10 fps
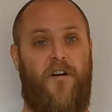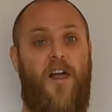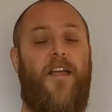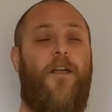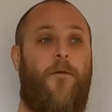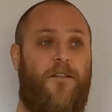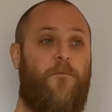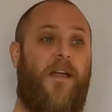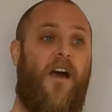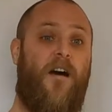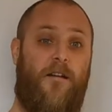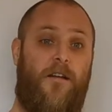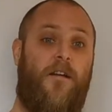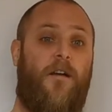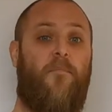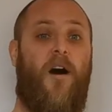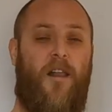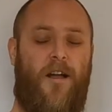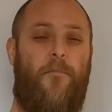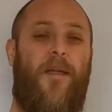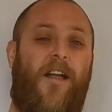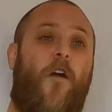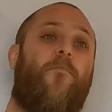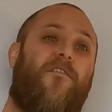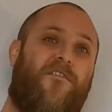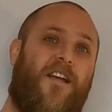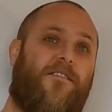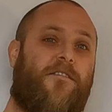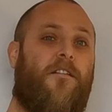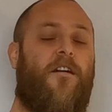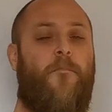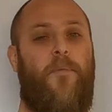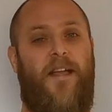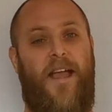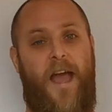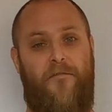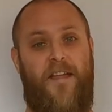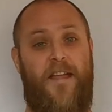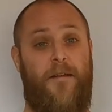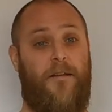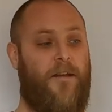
I like it when it's bigger, but I like a big open face. I don't like a big heavy